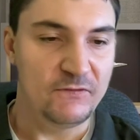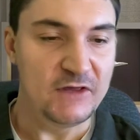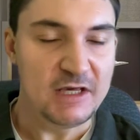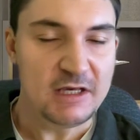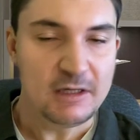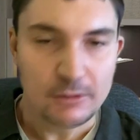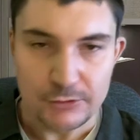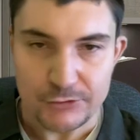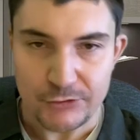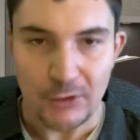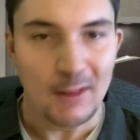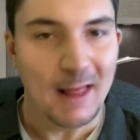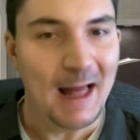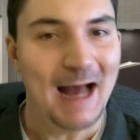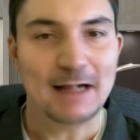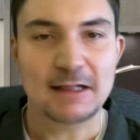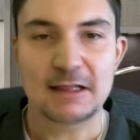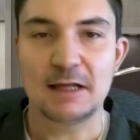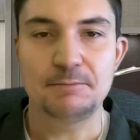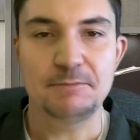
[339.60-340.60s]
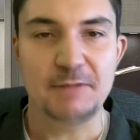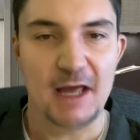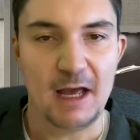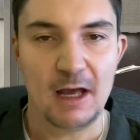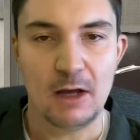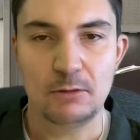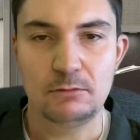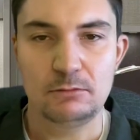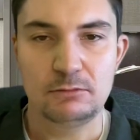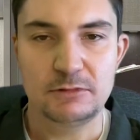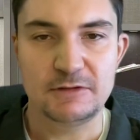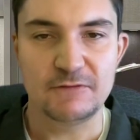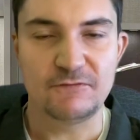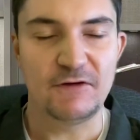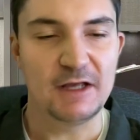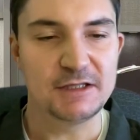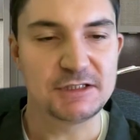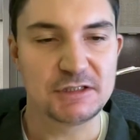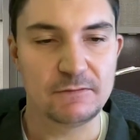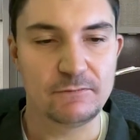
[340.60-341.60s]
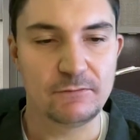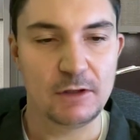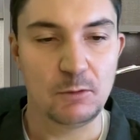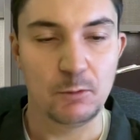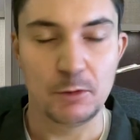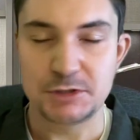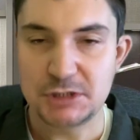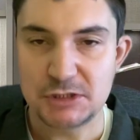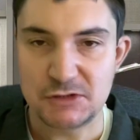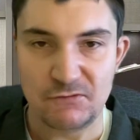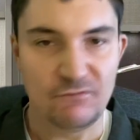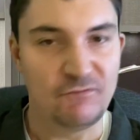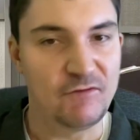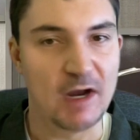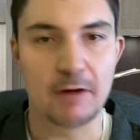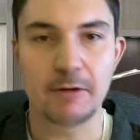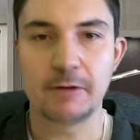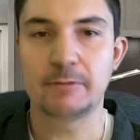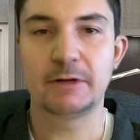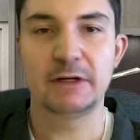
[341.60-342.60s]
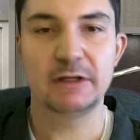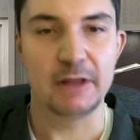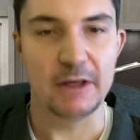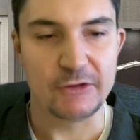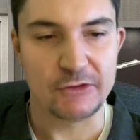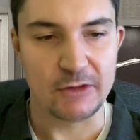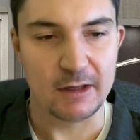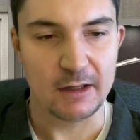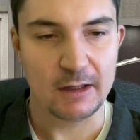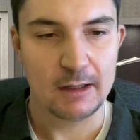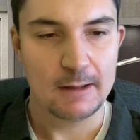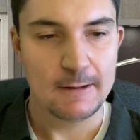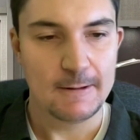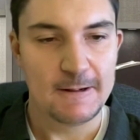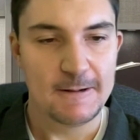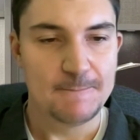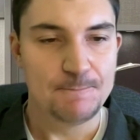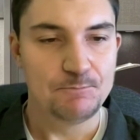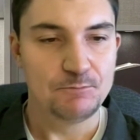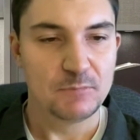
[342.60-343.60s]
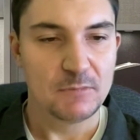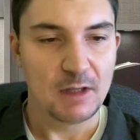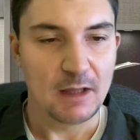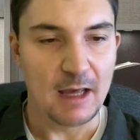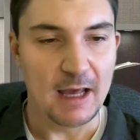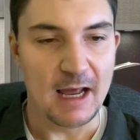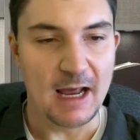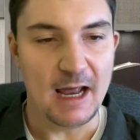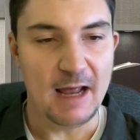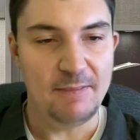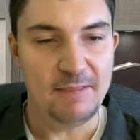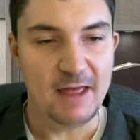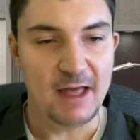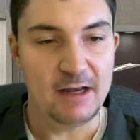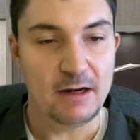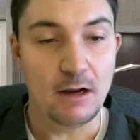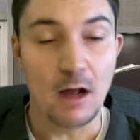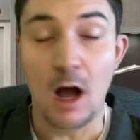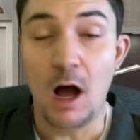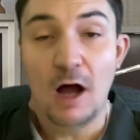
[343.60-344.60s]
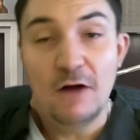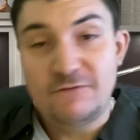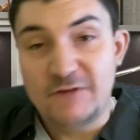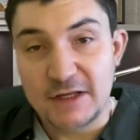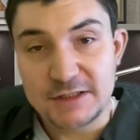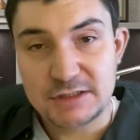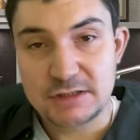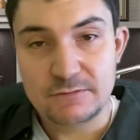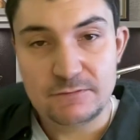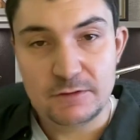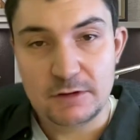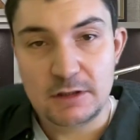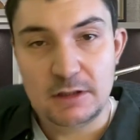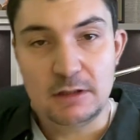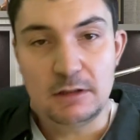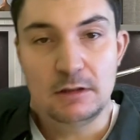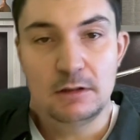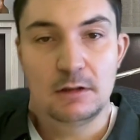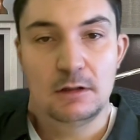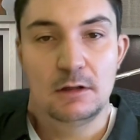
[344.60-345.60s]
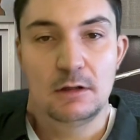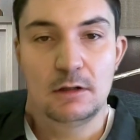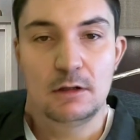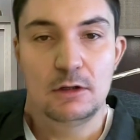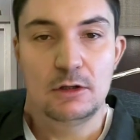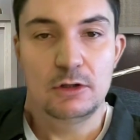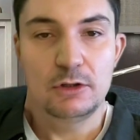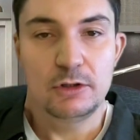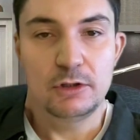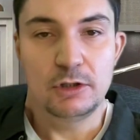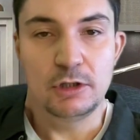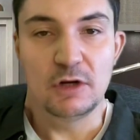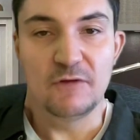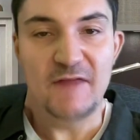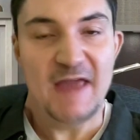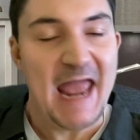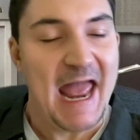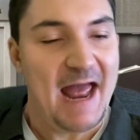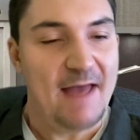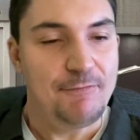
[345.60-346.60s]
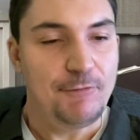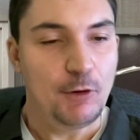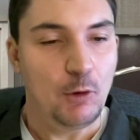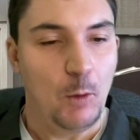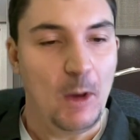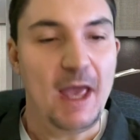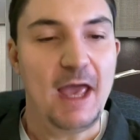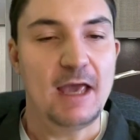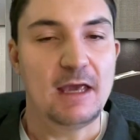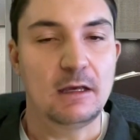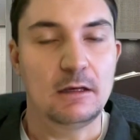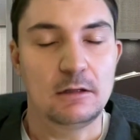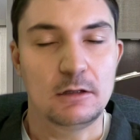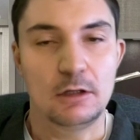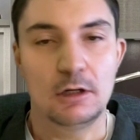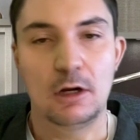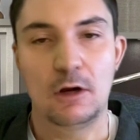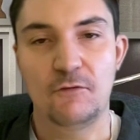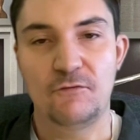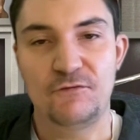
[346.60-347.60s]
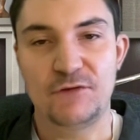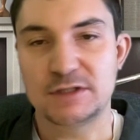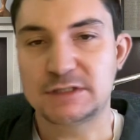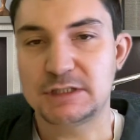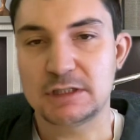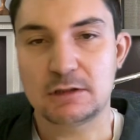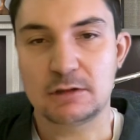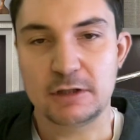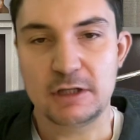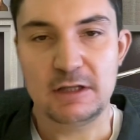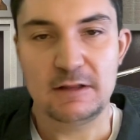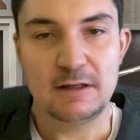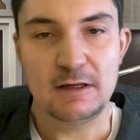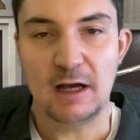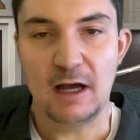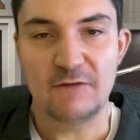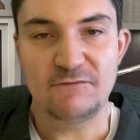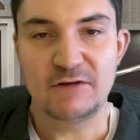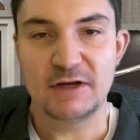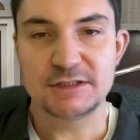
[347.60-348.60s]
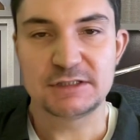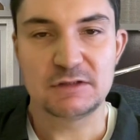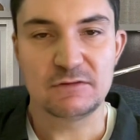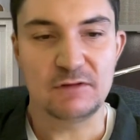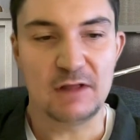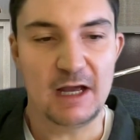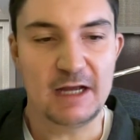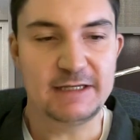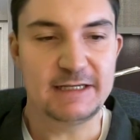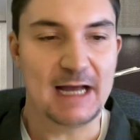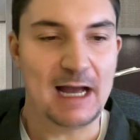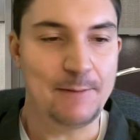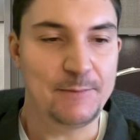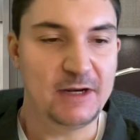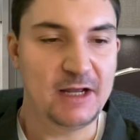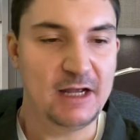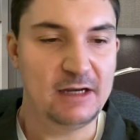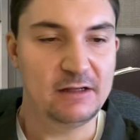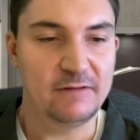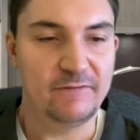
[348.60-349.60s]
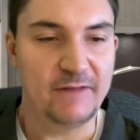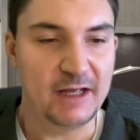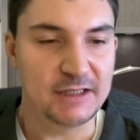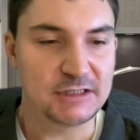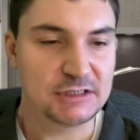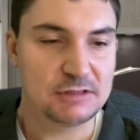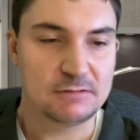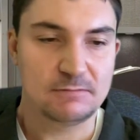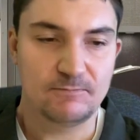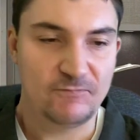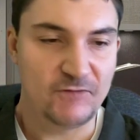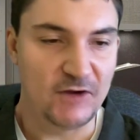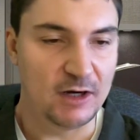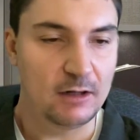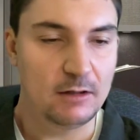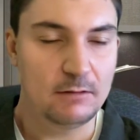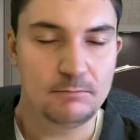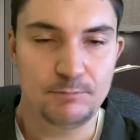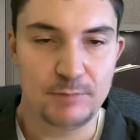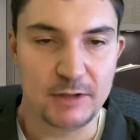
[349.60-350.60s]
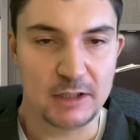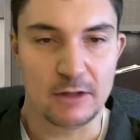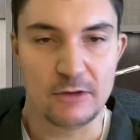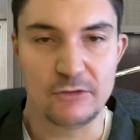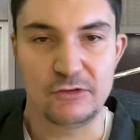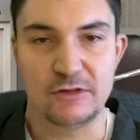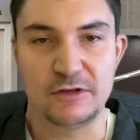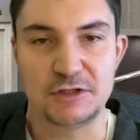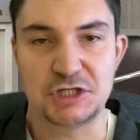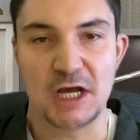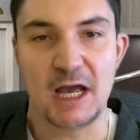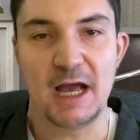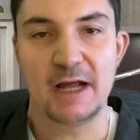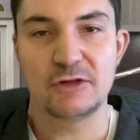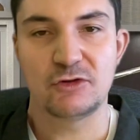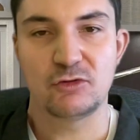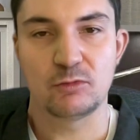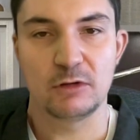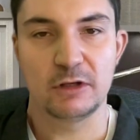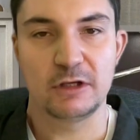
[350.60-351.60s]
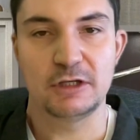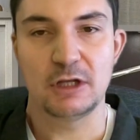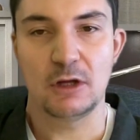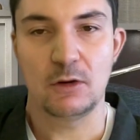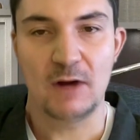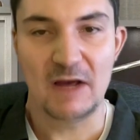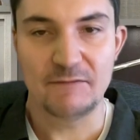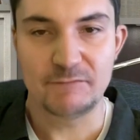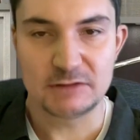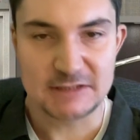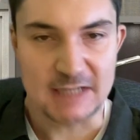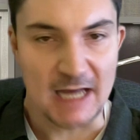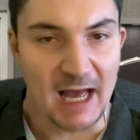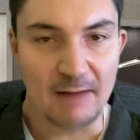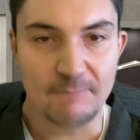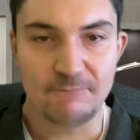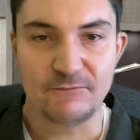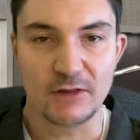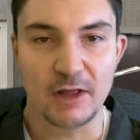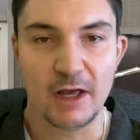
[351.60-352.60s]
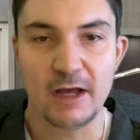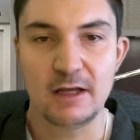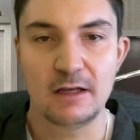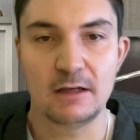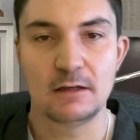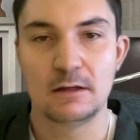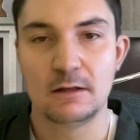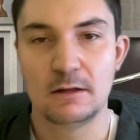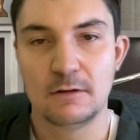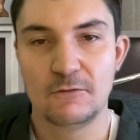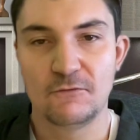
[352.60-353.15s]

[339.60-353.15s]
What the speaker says: the Eagles lock them down defensively, which is very realistic. And then offensively, you know, they had their way. You know, physically, the offensive line dominated. That's fair because the Giants really don't have a top flight